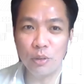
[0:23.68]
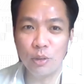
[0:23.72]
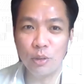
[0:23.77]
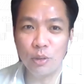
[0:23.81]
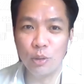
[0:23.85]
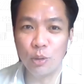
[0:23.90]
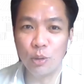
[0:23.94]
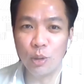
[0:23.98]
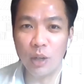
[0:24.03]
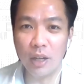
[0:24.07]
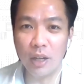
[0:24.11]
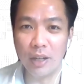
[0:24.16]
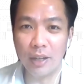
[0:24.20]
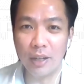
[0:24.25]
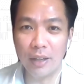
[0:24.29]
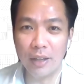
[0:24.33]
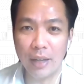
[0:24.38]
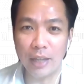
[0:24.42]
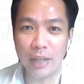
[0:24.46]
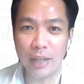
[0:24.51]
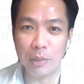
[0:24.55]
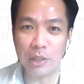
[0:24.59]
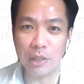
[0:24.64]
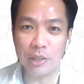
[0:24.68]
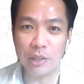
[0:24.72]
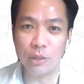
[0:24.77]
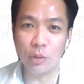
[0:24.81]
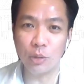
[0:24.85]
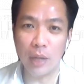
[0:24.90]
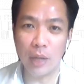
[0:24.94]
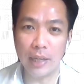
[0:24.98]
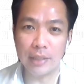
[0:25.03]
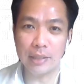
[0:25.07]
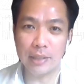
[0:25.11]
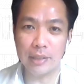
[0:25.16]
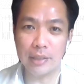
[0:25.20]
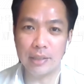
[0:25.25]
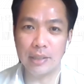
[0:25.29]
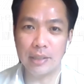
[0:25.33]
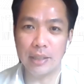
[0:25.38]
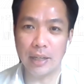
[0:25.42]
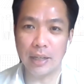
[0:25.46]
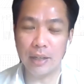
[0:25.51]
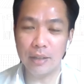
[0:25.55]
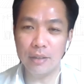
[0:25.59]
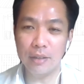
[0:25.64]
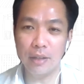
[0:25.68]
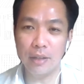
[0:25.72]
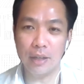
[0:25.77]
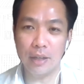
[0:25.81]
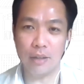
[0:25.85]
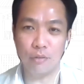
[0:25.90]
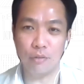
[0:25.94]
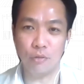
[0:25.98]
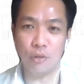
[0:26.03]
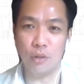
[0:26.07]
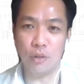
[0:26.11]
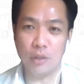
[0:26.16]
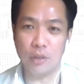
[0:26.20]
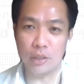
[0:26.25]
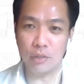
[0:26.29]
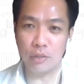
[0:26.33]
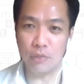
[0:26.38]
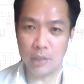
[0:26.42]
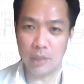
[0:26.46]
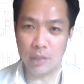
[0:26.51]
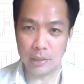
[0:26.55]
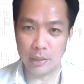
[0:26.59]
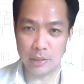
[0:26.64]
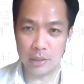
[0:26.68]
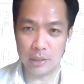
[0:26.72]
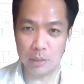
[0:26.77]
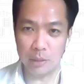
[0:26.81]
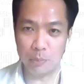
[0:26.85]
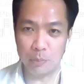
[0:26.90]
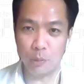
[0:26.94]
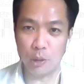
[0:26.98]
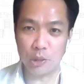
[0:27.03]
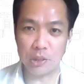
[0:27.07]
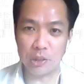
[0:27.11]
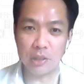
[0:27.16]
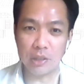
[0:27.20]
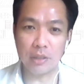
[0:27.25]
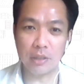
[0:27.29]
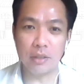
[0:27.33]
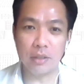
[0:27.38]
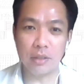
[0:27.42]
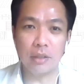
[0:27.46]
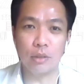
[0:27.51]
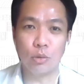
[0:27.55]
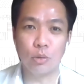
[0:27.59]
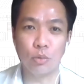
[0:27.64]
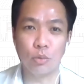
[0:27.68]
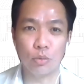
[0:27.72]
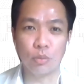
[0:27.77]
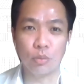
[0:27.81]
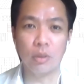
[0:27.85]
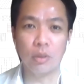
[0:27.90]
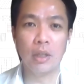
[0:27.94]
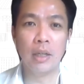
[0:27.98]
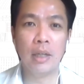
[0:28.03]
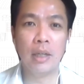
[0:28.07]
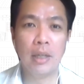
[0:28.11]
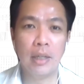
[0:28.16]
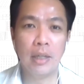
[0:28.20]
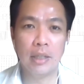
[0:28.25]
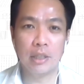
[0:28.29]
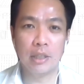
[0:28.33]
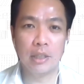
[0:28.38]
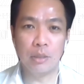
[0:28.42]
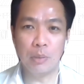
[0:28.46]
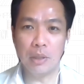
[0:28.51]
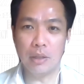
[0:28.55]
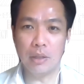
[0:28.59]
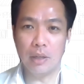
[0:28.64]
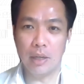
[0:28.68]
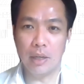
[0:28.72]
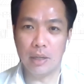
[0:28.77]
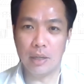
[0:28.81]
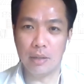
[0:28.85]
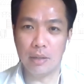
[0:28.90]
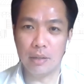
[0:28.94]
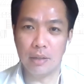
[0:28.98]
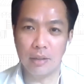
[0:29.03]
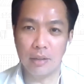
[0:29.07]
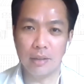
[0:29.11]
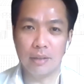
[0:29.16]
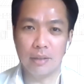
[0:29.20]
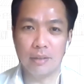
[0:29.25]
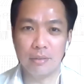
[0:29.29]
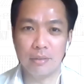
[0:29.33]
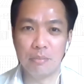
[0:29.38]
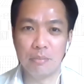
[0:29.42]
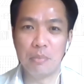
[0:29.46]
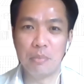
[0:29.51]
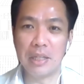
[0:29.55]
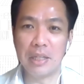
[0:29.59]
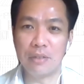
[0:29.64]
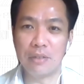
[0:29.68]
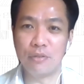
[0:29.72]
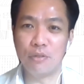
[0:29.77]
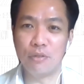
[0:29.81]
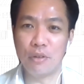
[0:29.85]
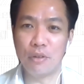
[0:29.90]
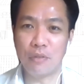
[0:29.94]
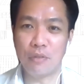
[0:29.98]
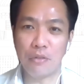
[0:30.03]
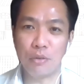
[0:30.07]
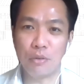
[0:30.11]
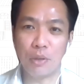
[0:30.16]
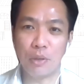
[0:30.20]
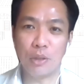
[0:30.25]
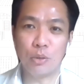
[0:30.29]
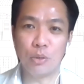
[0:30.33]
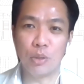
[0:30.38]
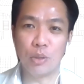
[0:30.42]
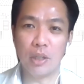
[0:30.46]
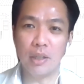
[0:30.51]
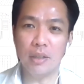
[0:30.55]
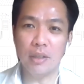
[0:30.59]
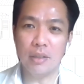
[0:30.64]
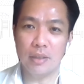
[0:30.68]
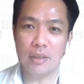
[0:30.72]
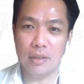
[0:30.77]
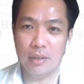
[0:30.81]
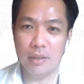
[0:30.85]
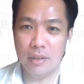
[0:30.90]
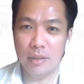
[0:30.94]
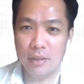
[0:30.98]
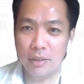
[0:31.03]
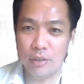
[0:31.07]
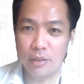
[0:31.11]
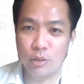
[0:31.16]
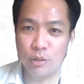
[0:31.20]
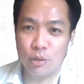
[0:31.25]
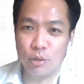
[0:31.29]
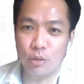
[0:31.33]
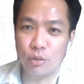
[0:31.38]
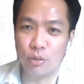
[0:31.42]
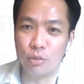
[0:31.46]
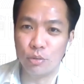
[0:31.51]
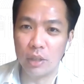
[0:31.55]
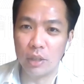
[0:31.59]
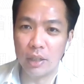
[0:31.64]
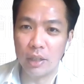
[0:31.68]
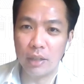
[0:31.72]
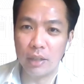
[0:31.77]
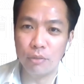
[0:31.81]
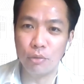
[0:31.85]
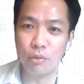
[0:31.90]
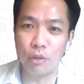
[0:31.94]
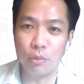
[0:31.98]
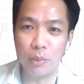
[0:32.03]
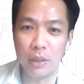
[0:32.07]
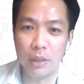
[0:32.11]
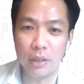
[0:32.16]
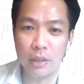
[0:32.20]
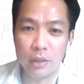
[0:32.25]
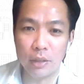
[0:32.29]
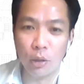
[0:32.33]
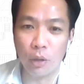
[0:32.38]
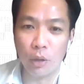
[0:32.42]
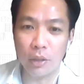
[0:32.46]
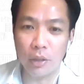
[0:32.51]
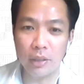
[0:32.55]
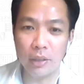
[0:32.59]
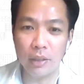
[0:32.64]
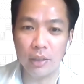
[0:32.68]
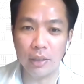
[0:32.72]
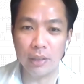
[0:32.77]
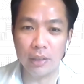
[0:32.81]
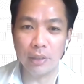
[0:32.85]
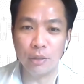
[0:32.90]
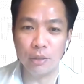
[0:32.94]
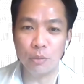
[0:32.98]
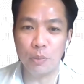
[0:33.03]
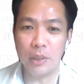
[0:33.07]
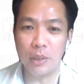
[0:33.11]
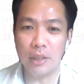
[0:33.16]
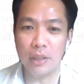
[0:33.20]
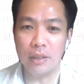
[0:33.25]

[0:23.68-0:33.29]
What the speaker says: to especially to SCCCI and for giving us the opportunity to speak and meet with everyone today. So today we'll be talking a little bit